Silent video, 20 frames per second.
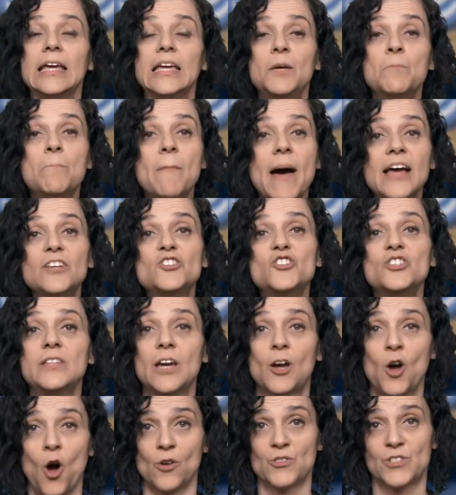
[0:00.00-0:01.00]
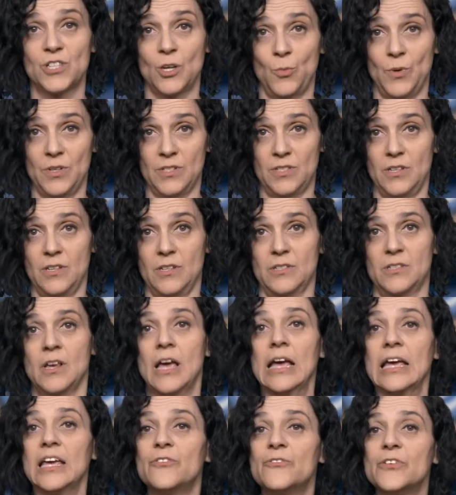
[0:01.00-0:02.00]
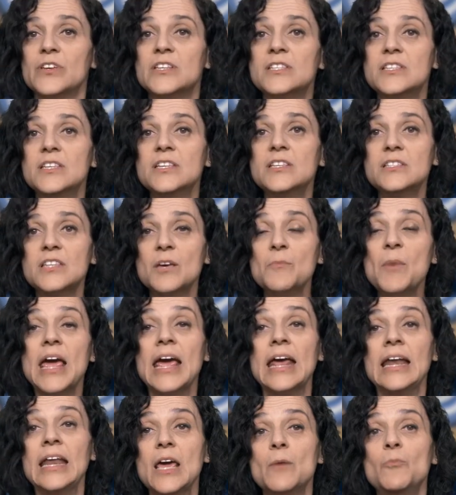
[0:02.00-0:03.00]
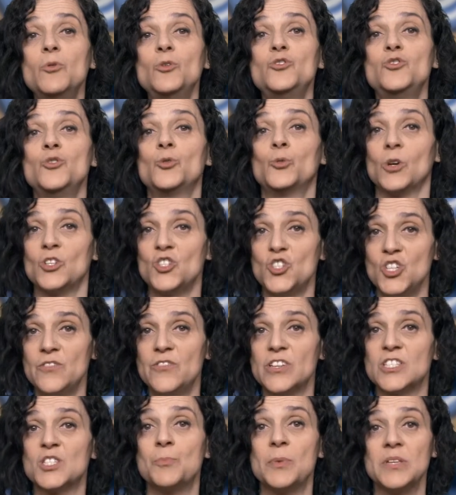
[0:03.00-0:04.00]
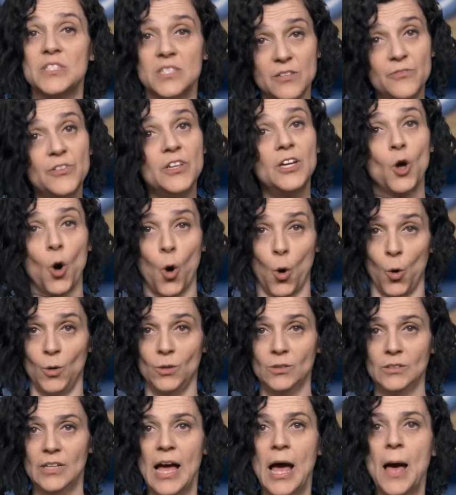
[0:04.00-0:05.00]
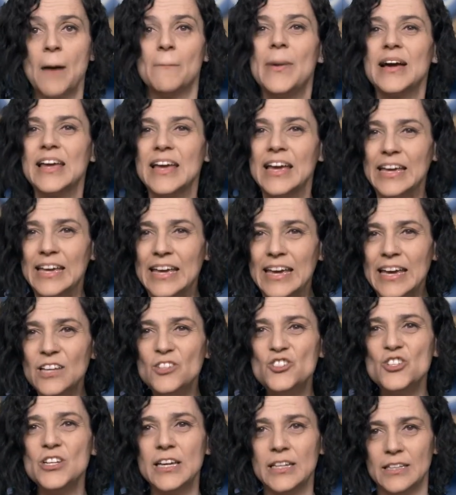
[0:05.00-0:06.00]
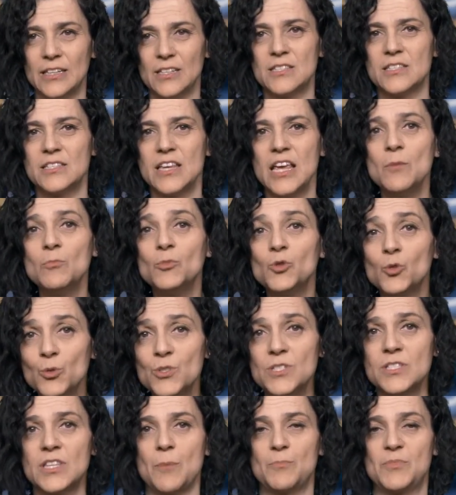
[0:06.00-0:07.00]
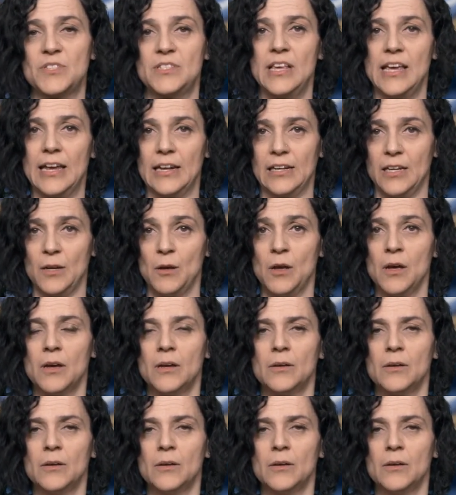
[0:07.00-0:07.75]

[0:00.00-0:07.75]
Imagine the consequences if a system enabled you to achieve a specific goal by engaging in the same two steps daily,